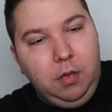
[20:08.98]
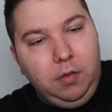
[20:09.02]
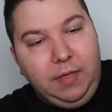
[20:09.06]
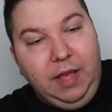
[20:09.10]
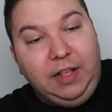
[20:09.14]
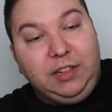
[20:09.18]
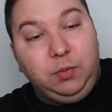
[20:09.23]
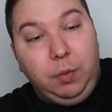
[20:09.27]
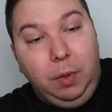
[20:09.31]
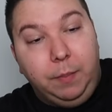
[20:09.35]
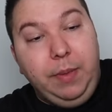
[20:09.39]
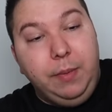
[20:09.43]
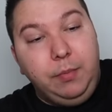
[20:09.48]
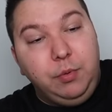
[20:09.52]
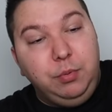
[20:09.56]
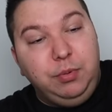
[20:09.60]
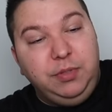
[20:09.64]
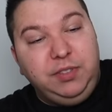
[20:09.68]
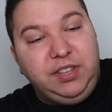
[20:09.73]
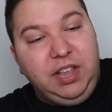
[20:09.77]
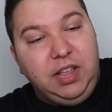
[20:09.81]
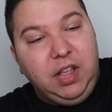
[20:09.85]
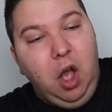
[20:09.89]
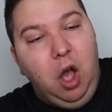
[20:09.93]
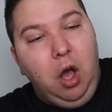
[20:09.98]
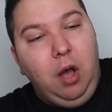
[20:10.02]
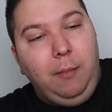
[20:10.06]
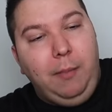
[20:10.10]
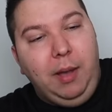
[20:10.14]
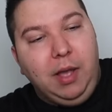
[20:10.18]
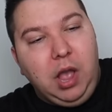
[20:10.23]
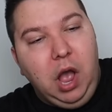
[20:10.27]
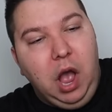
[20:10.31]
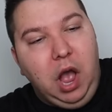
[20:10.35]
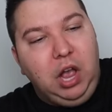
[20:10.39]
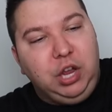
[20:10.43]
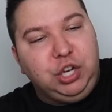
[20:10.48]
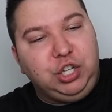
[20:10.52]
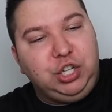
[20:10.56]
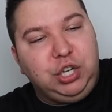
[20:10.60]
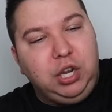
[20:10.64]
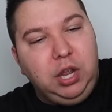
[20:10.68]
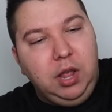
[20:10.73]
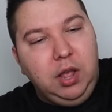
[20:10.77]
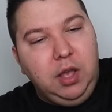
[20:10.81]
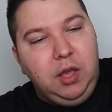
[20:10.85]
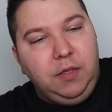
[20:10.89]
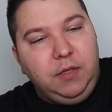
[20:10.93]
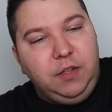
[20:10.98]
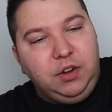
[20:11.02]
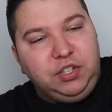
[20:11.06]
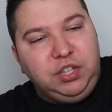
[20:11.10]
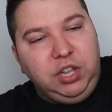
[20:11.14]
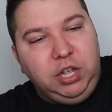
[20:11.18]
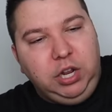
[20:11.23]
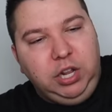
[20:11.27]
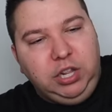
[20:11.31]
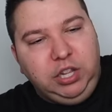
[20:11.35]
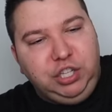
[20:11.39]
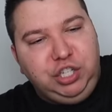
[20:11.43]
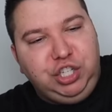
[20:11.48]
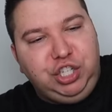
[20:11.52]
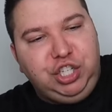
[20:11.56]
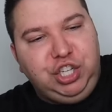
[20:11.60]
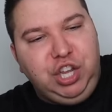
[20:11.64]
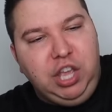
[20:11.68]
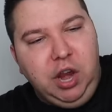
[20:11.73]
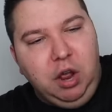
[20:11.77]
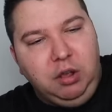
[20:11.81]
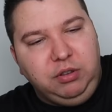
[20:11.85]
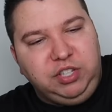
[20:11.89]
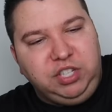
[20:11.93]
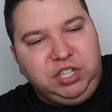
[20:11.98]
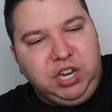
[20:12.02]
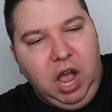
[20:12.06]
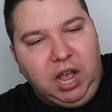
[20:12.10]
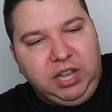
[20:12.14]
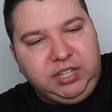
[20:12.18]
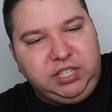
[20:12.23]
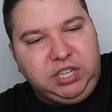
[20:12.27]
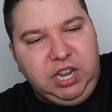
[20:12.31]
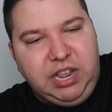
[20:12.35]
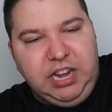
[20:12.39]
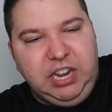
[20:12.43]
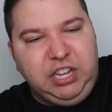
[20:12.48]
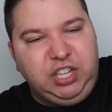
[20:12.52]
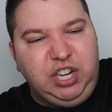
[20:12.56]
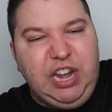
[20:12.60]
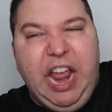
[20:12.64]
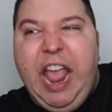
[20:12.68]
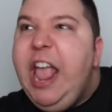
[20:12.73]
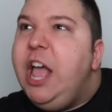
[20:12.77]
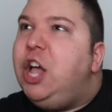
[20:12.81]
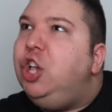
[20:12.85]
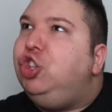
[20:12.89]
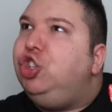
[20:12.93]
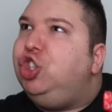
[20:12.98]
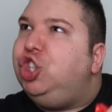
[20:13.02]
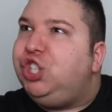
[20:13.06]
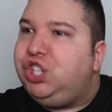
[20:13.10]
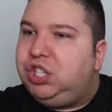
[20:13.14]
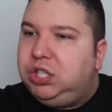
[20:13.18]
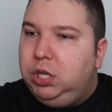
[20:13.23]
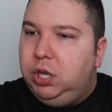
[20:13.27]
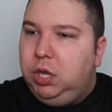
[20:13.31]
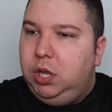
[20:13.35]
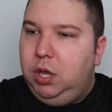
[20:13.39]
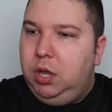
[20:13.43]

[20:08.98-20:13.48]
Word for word: That's what people would say. Oh my gosh, there's literally Cheetos dust in his nails.